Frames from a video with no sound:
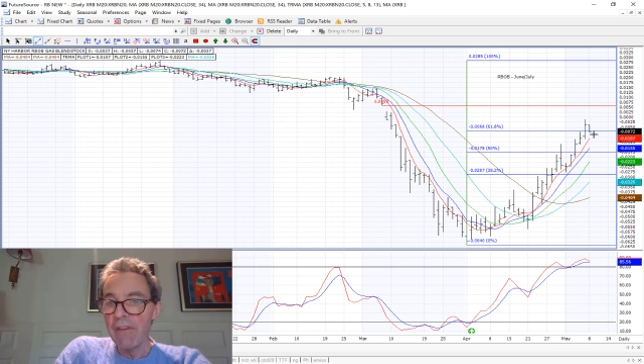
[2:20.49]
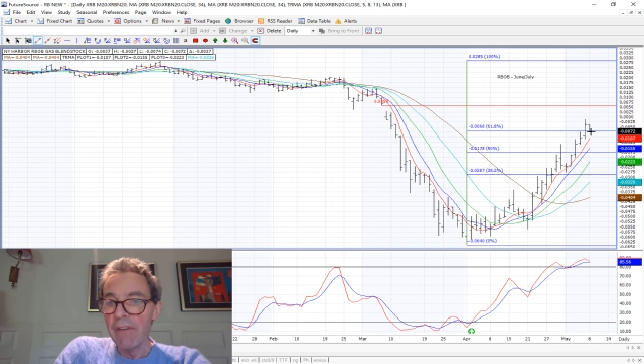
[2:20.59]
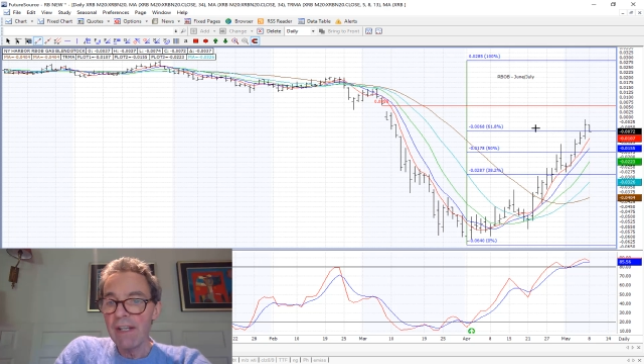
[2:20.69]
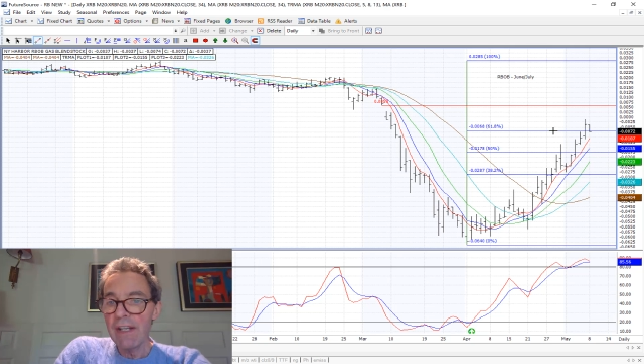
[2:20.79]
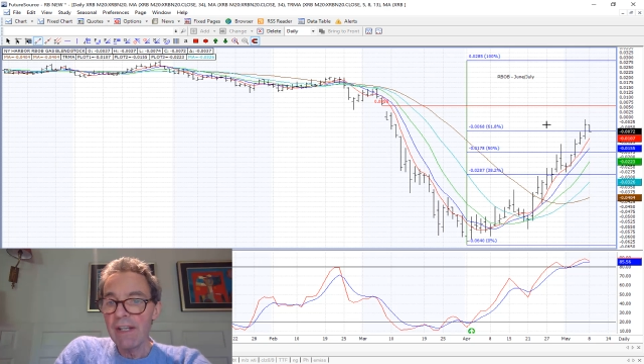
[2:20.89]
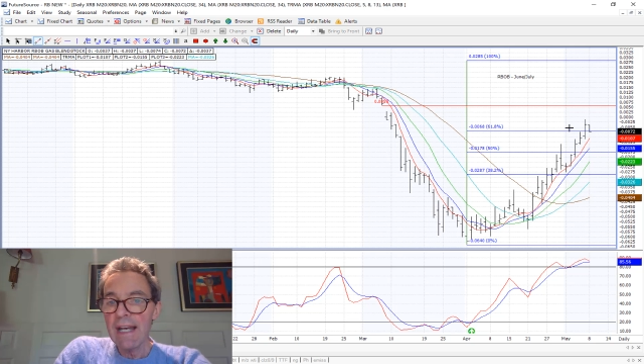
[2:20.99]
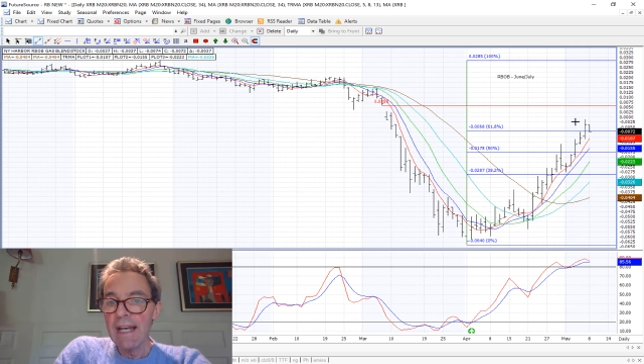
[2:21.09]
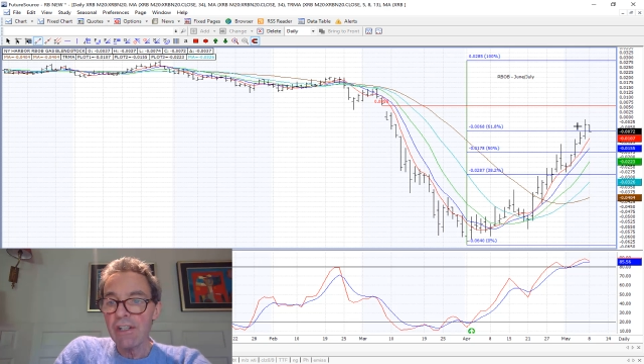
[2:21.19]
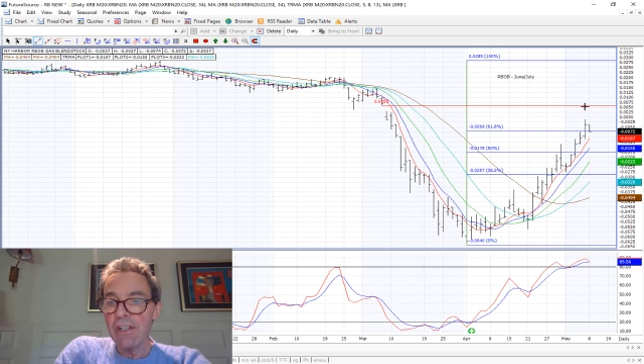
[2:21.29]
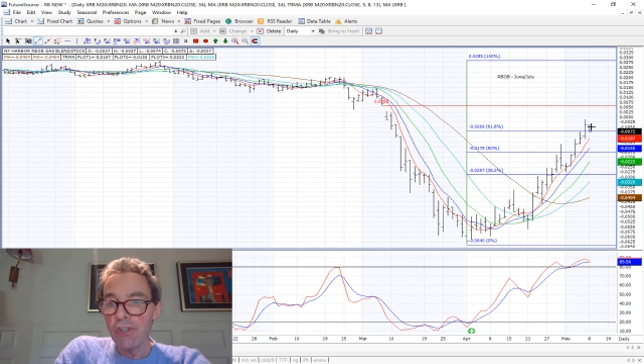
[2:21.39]
over here,
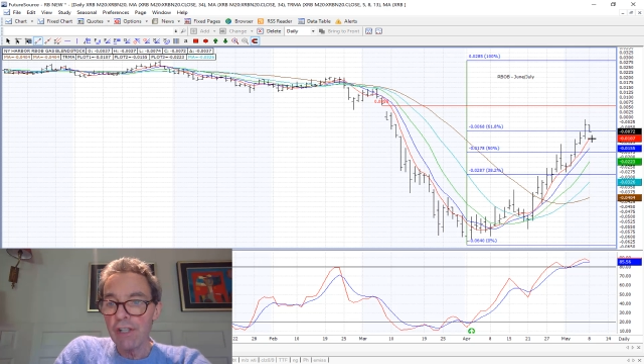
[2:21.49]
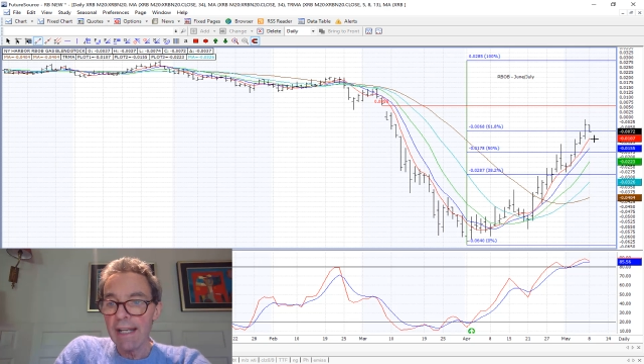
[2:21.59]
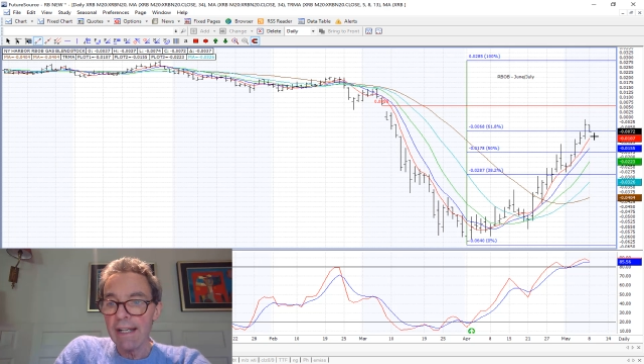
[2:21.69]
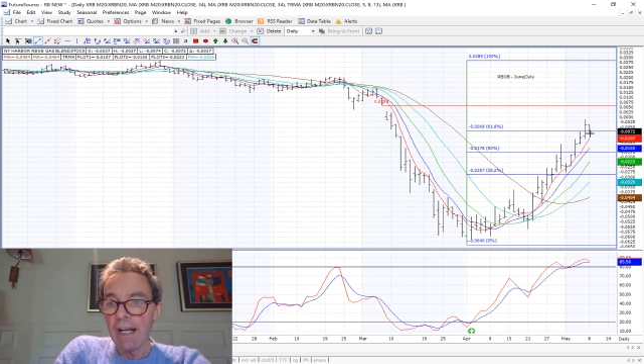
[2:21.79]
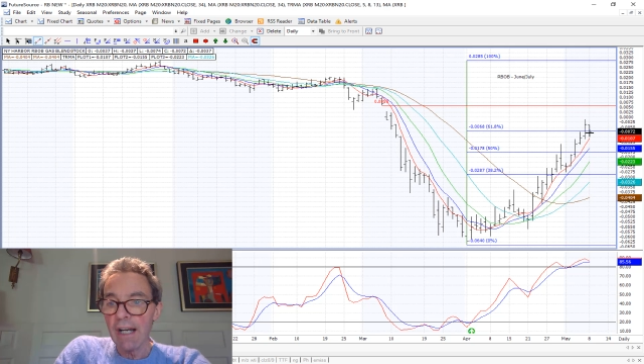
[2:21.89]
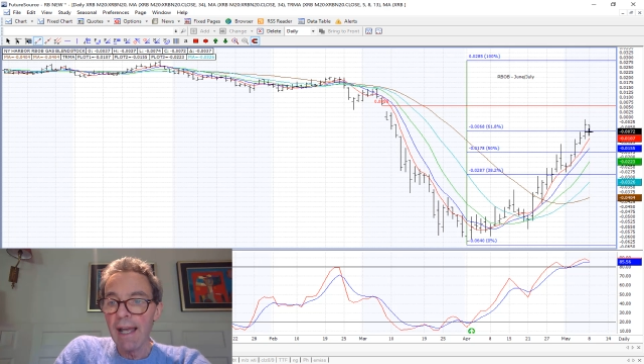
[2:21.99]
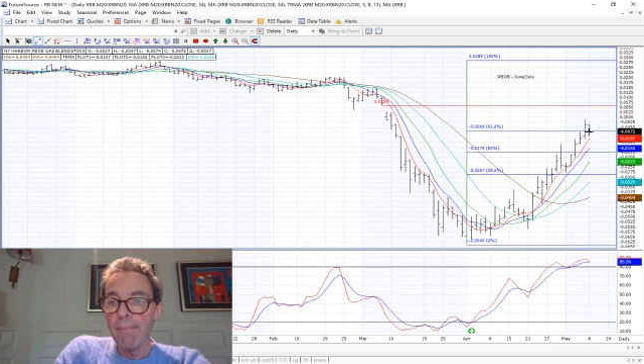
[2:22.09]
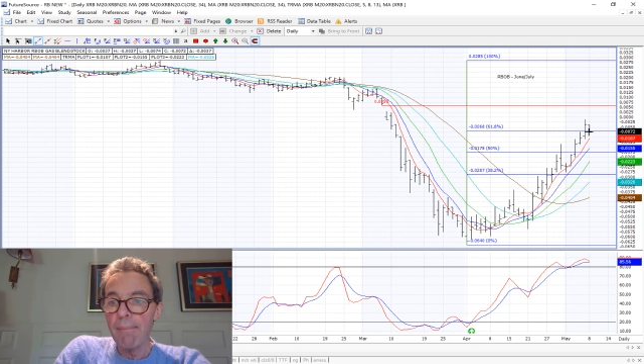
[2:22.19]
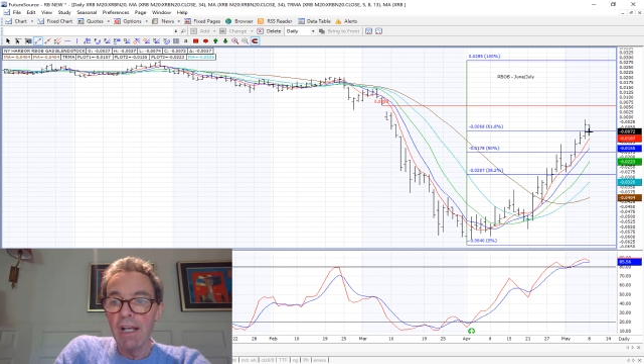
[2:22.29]
and it should head higher.